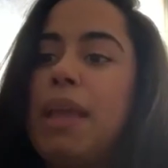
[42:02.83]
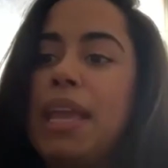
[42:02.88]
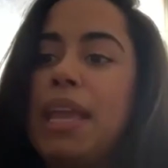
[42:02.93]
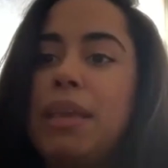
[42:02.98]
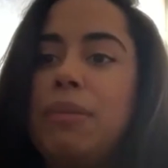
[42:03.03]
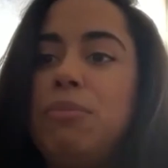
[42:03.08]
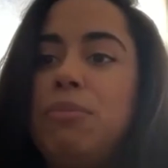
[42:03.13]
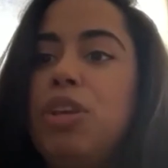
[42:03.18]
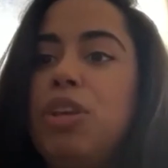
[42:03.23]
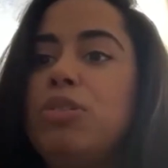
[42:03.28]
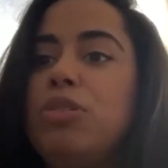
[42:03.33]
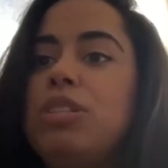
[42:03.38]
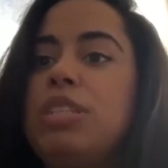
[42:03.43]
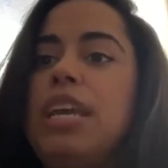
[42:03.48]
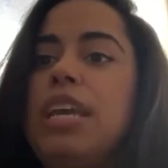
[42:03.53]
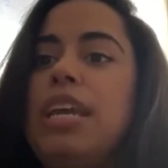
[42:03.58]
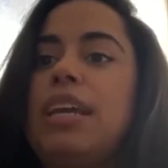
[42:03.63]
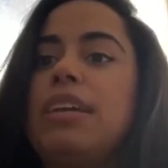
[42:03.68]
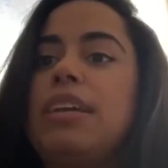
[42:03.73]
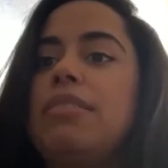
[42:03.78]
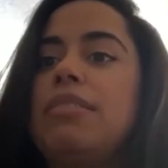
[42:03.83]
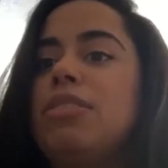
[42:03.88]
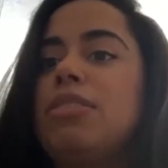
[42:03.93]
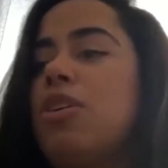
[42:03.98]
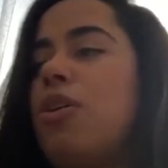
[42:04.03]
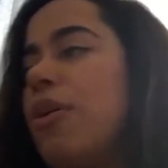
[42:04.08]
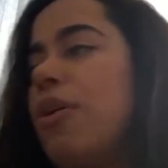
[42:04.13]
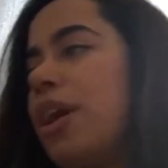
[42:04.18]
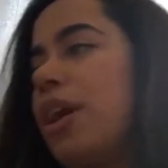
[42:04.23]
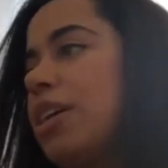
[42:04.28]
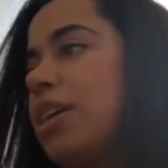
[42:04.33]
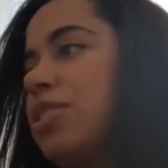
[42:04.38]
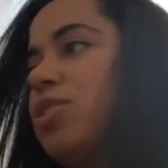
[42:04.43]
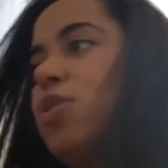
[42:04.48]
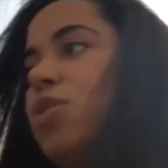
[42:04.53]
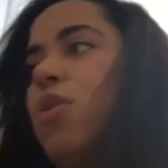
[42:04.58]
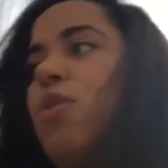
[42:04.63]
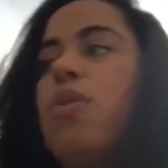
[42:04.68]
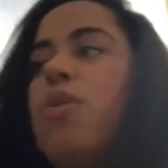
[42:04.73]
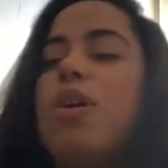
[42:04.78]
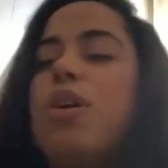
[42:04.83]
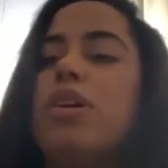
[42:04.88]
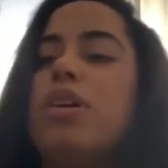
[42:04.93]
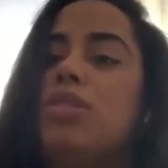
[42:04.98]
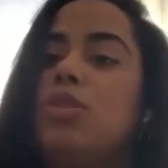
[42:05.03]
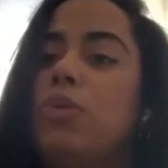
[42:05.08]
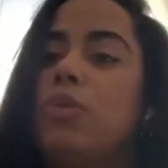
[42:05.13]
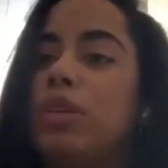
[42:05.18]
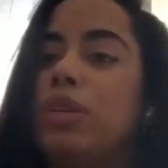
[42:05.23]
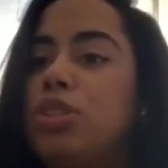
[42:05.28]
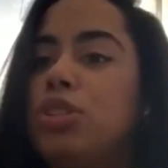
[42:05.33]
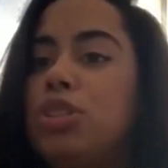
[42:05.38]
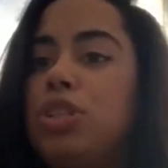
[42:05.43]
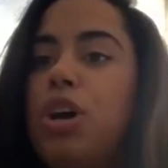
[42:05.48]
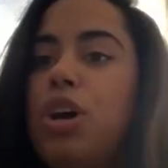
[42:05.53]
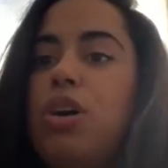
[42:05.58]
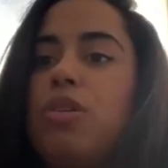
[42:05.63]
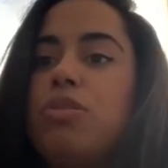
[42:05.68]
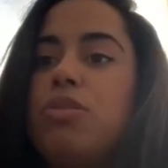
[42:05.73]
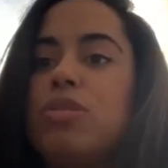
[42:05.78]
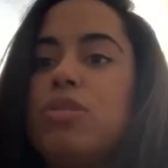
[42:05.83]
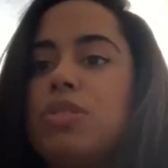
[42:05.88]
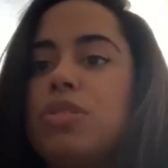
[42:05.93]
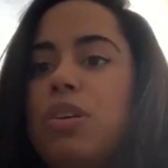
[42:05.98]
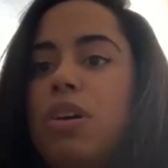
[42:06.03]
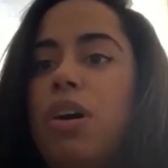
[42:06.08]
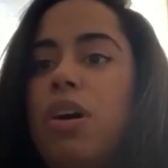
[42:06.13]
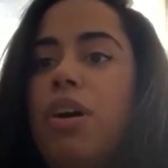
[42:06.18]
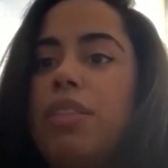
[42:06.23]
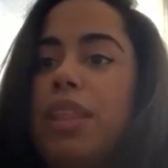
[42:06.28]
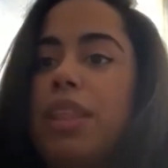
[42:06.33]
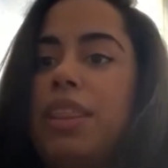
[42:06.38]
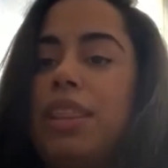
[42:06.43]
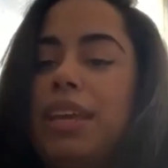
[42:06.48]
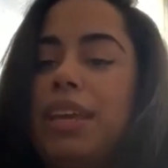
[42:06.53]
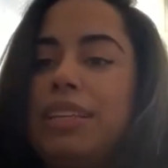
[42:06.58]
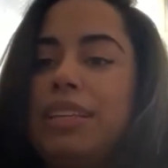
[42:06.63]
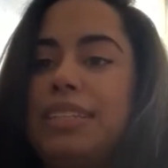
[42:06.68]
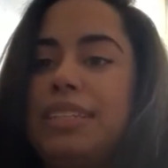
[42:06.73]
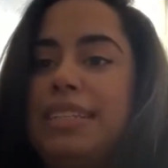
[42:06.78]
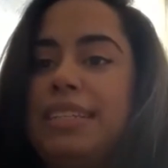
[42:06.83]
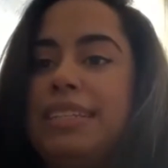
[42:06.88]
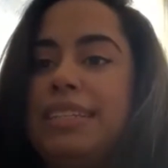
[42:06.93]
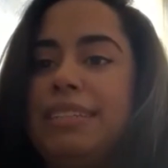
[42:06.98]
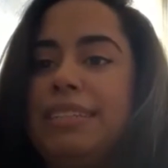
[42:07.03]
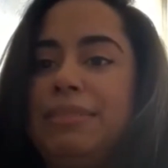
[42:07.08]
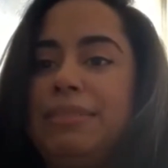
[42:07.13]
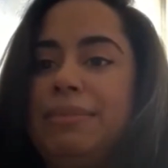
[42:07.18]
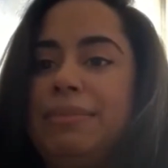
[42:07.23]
making music, going on tour, doing shows, all the things.